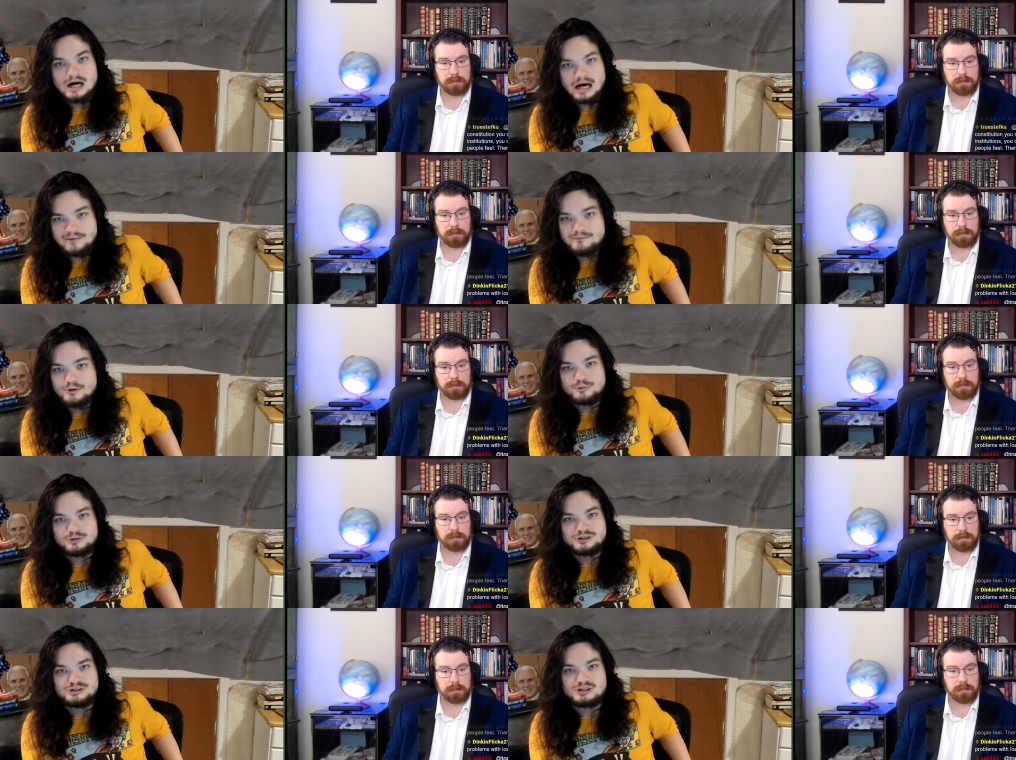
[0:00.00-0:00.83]
Speaker 1: i'm
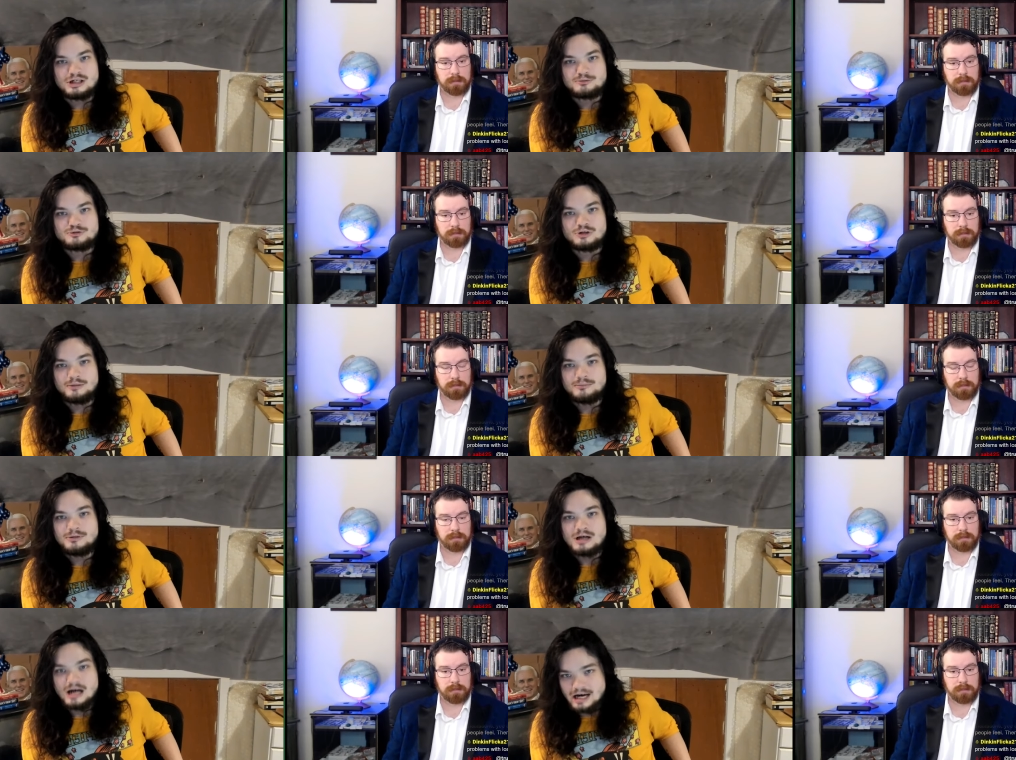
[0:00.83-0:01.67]
voting to stop trump
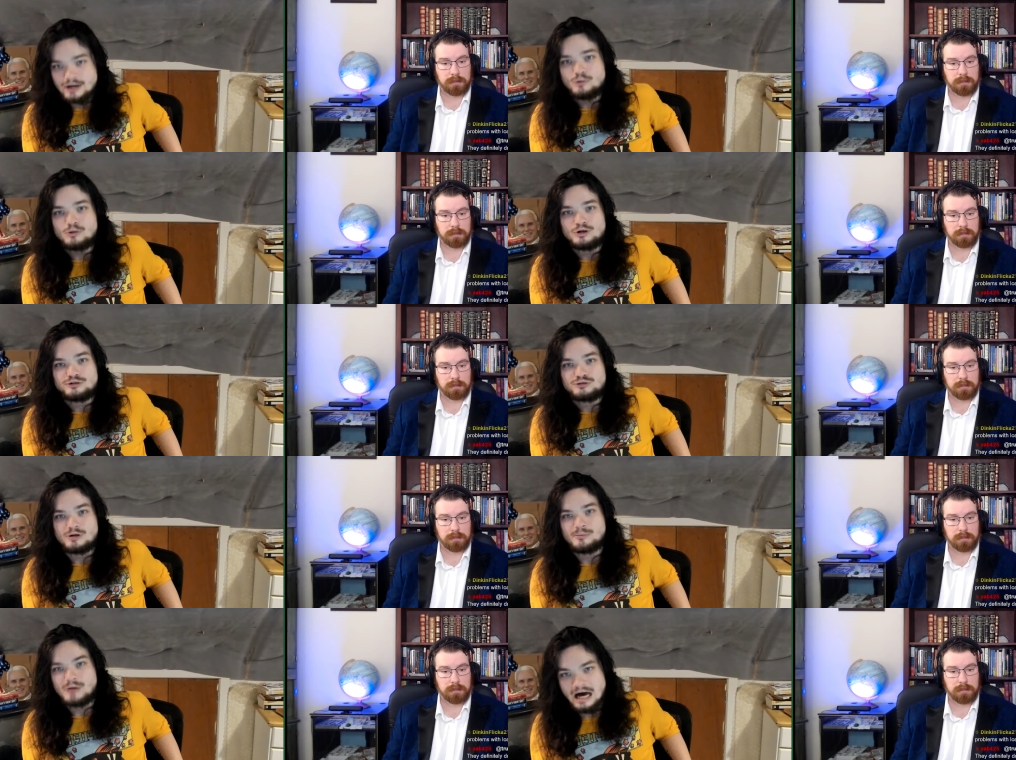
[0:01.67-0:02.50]
i don't want
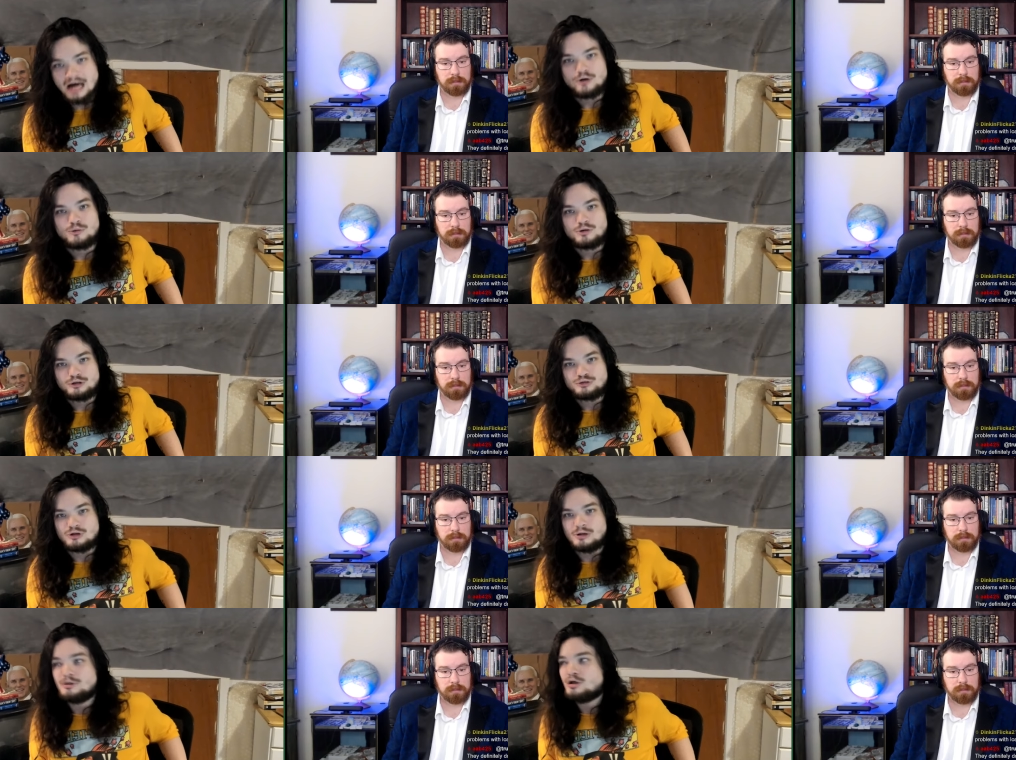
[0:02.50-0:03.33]
trump i don't want
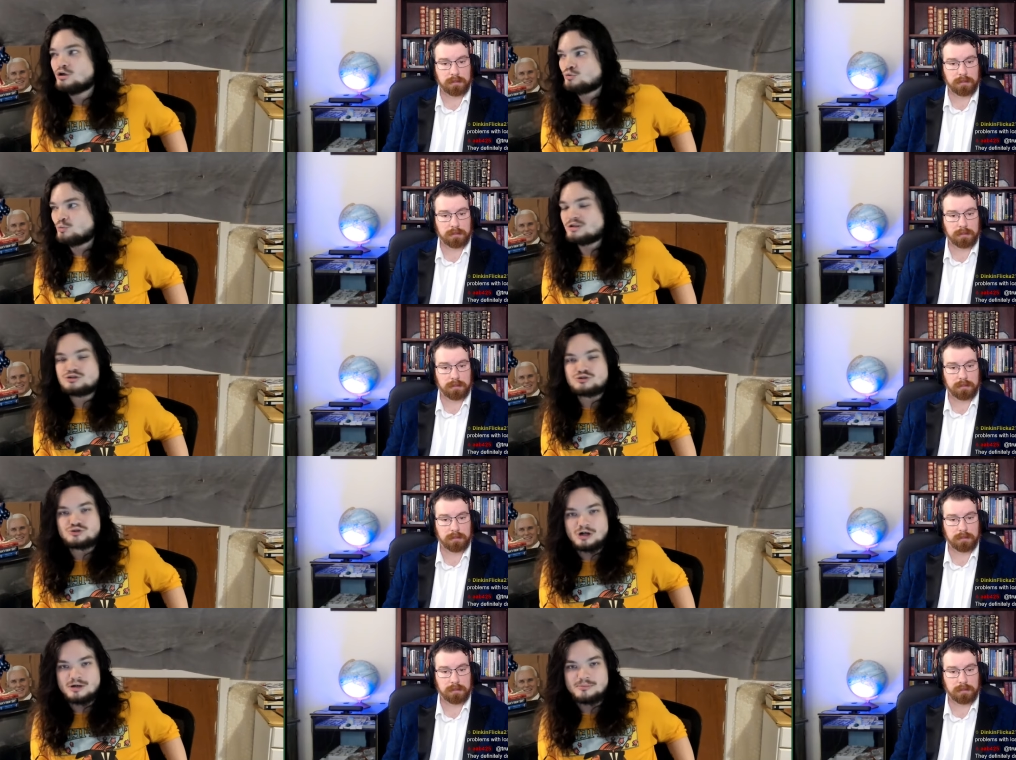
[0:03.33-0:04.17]
trump once
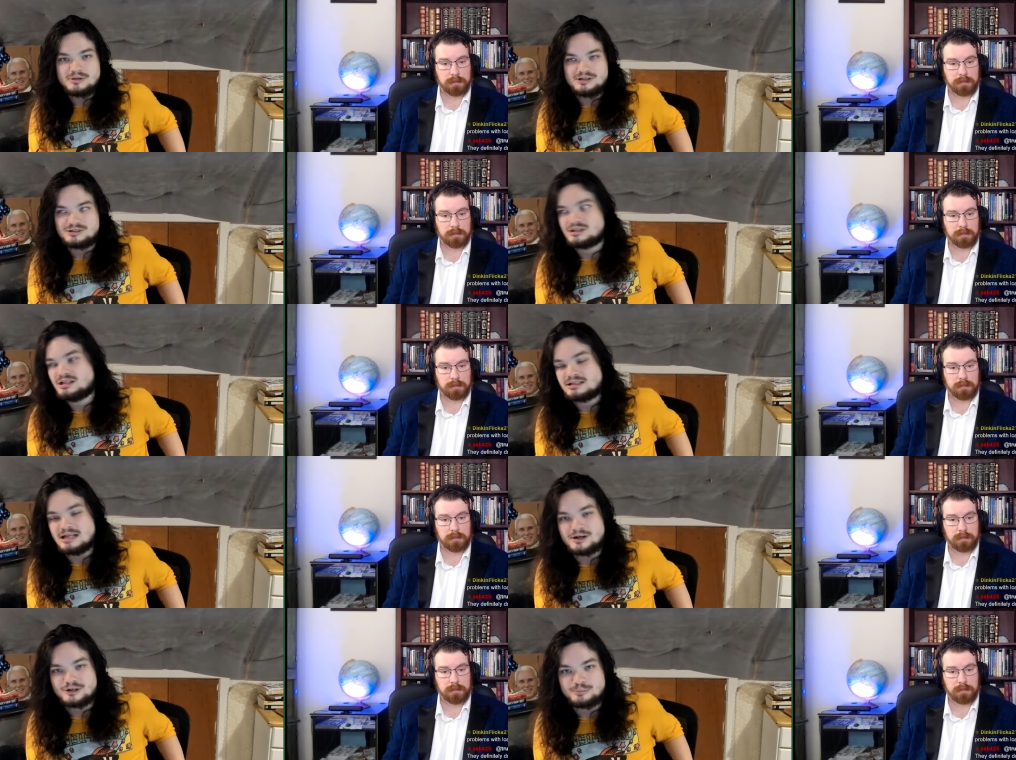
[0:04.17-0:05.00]
trump is kicked
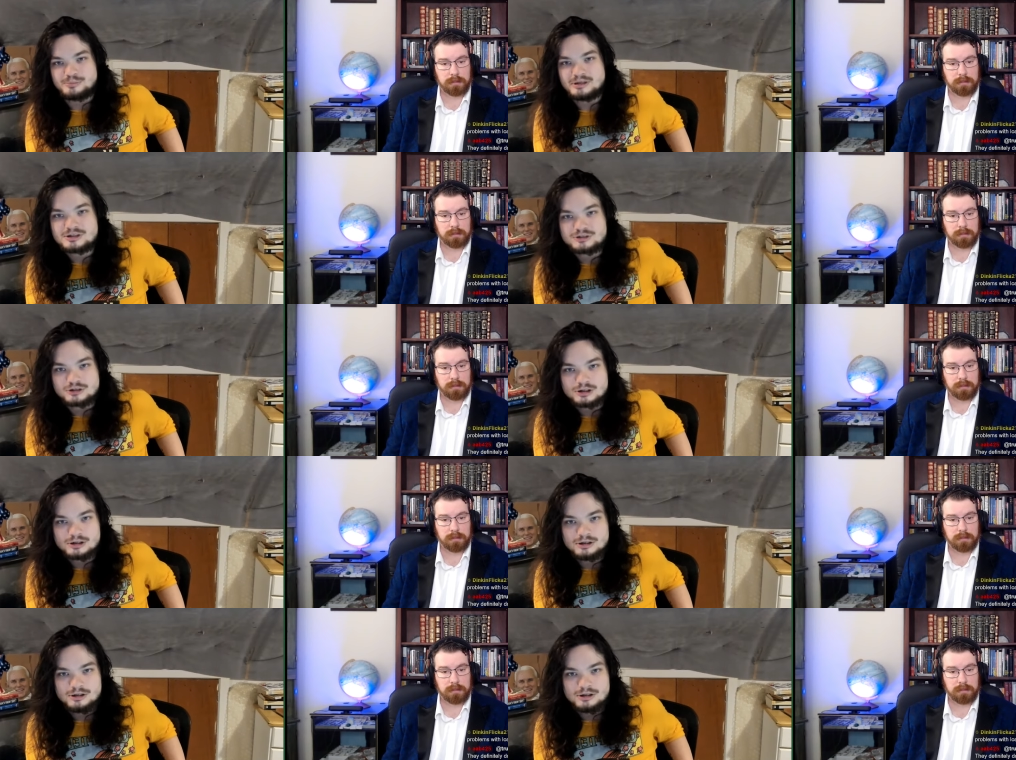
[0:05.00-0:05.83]
out of the
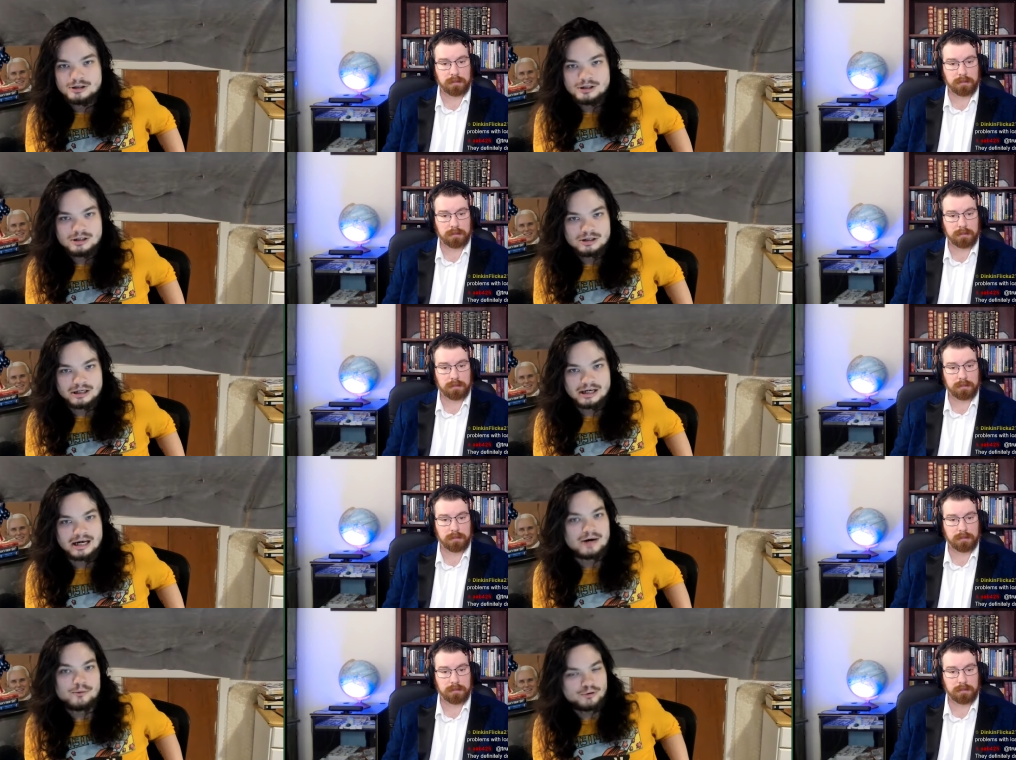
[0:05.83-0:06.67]
picture
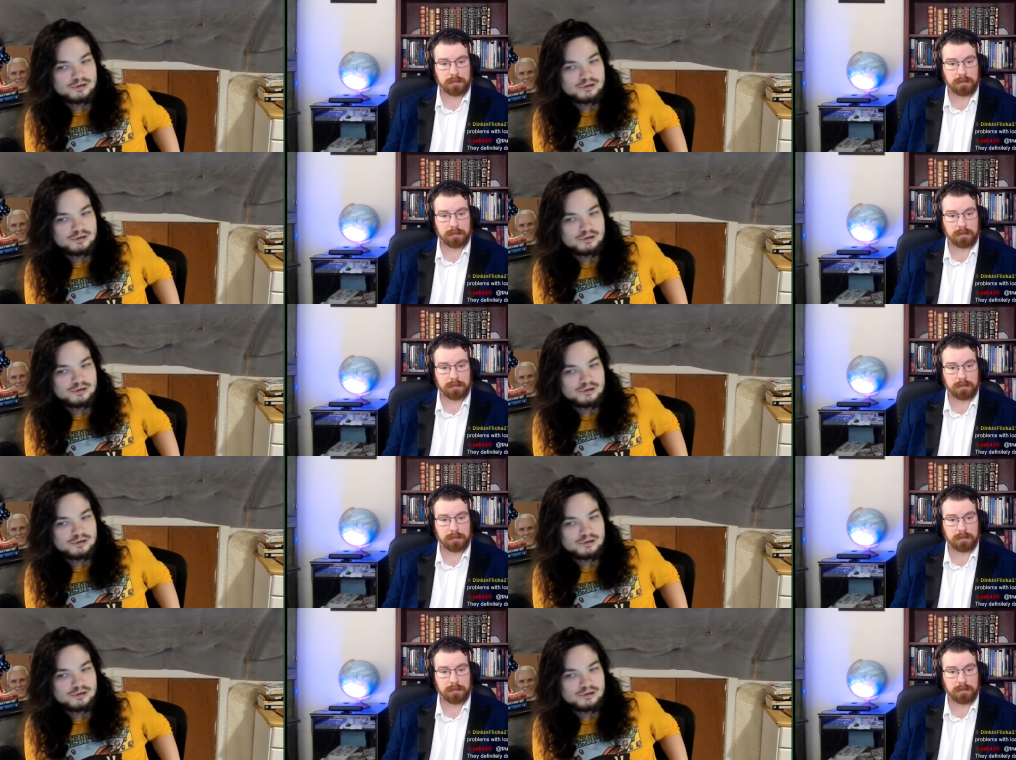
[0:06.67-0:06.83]
like will